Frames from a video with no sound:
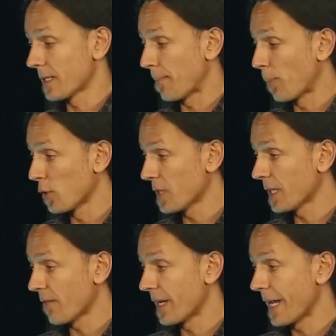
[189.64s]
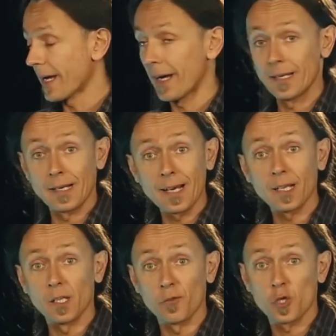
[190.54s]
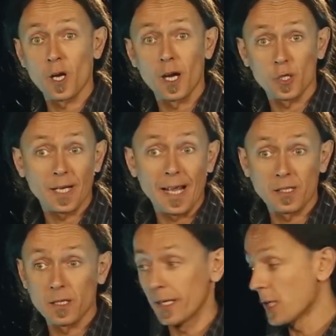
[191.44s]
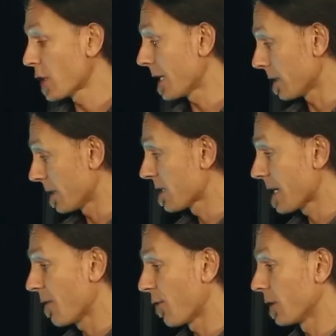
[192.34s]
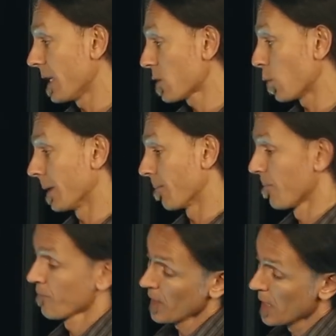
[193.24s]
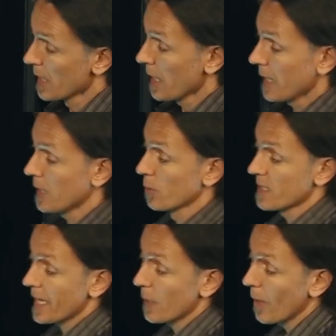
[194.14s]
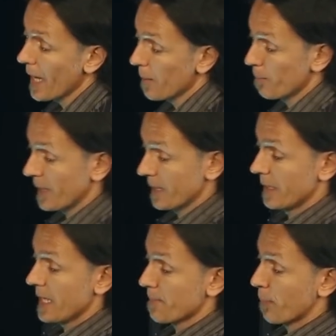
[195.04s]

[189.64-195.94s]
There's a positive and, and a negative charge canceling each other, and the same for this one. You would say, well, but this